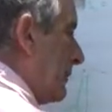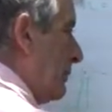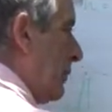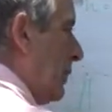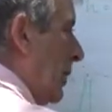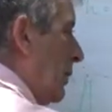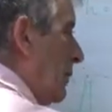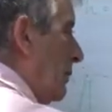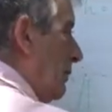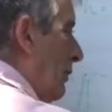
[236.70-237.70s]
rho
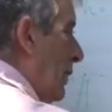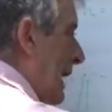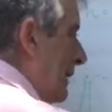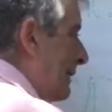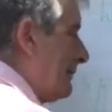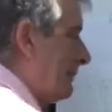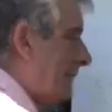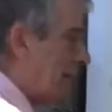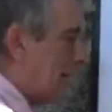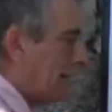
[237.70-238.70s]
low, rho high.
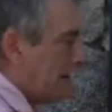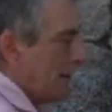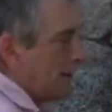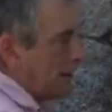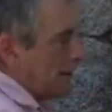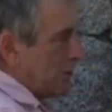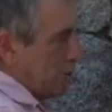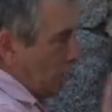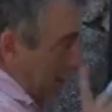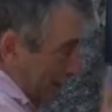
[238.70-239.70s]

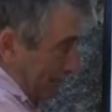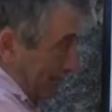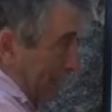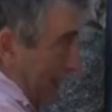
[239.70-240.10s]
So what may